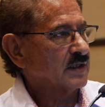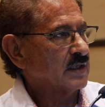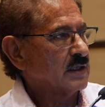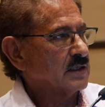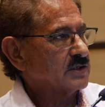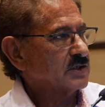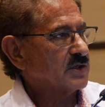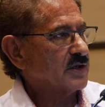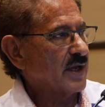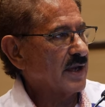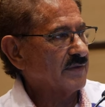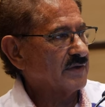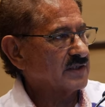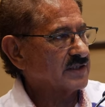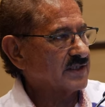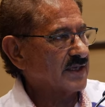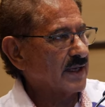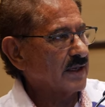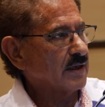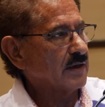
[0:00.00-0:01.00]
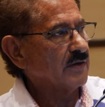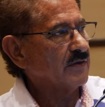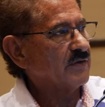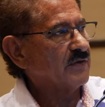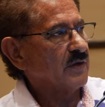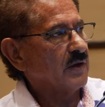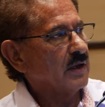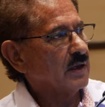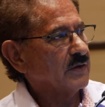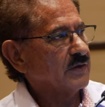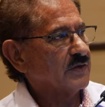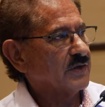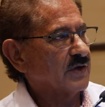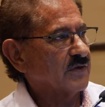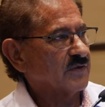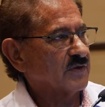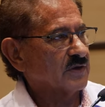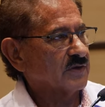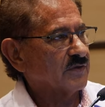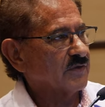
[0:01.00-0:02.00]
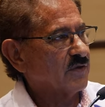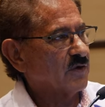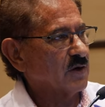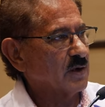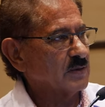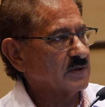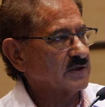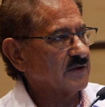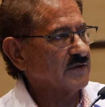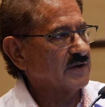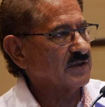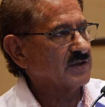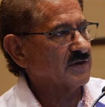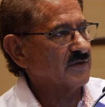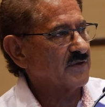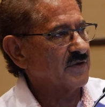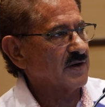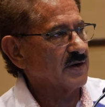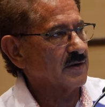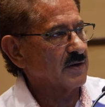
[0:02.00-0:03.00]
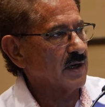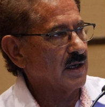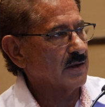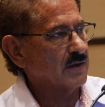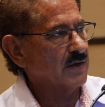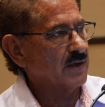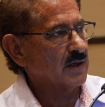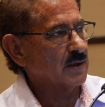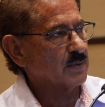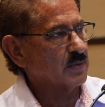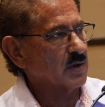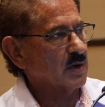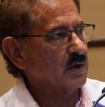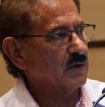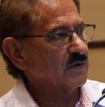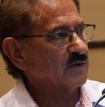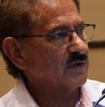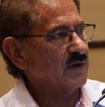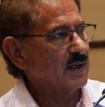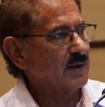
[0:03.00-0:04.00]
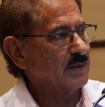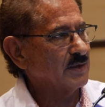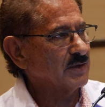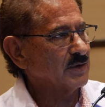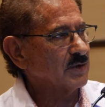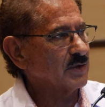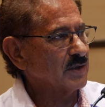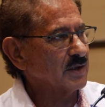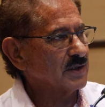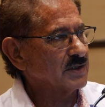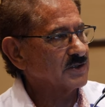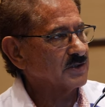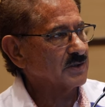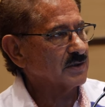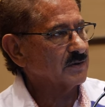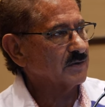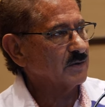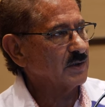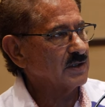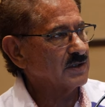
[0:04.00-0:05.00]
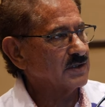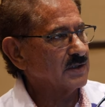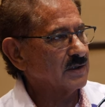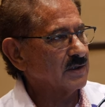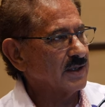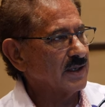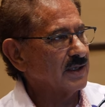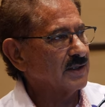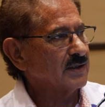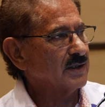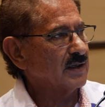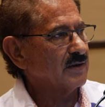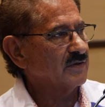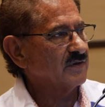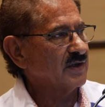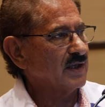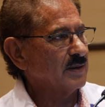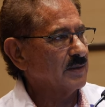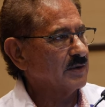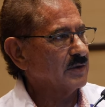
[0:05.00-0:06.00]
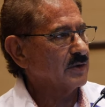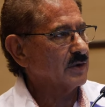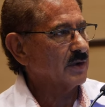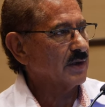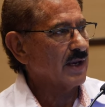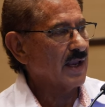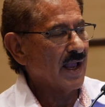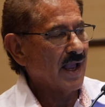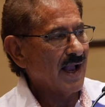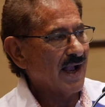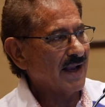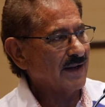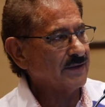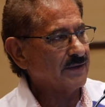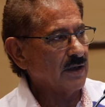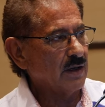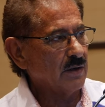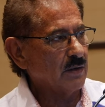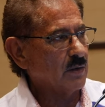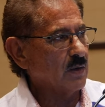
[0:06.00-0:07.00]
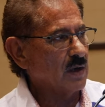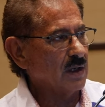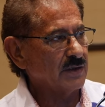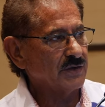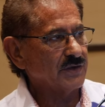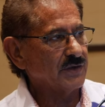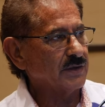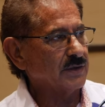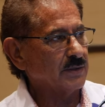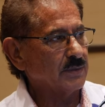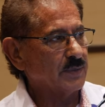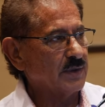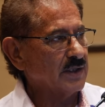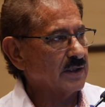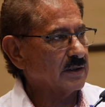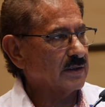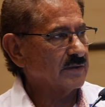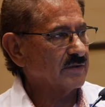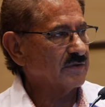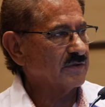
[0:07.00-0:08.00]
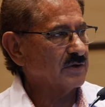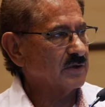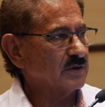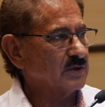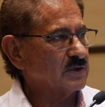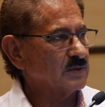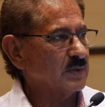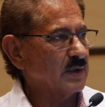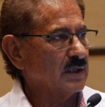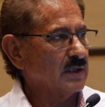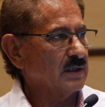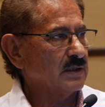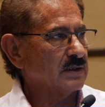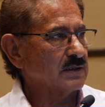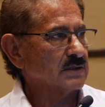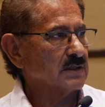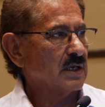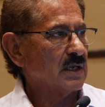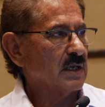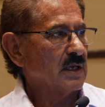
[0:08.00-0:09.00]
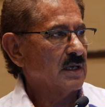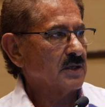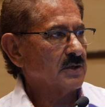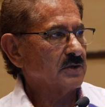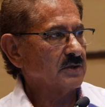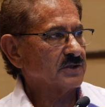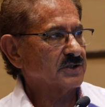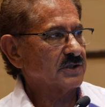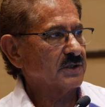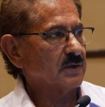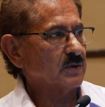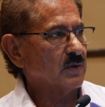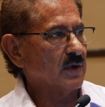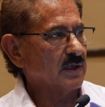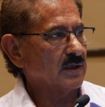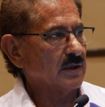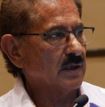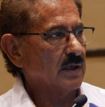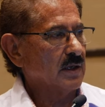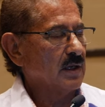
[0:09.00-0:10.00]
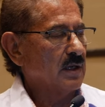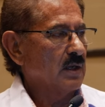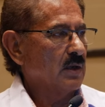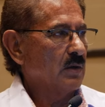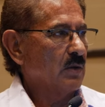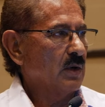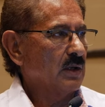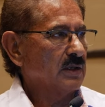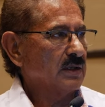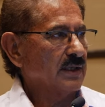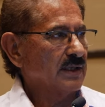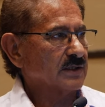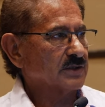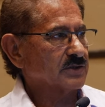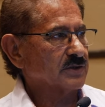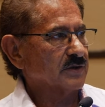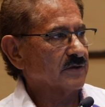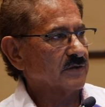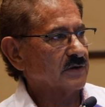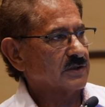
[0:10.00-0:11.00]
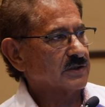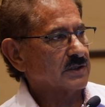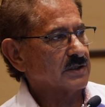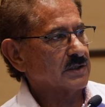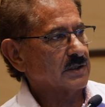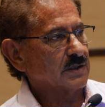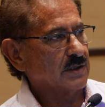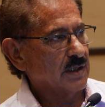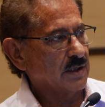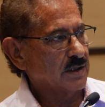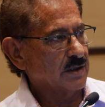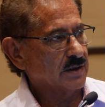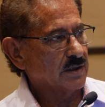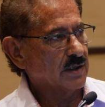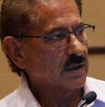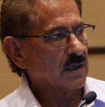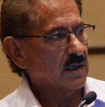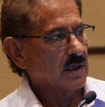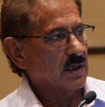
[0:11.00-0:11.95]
So you have a set of uh, different forms of interferon that are pro-inflammatory, certain ones that are anti-inflammatory. I don't want you to be confused by this. You'll see one, one lecture versus another.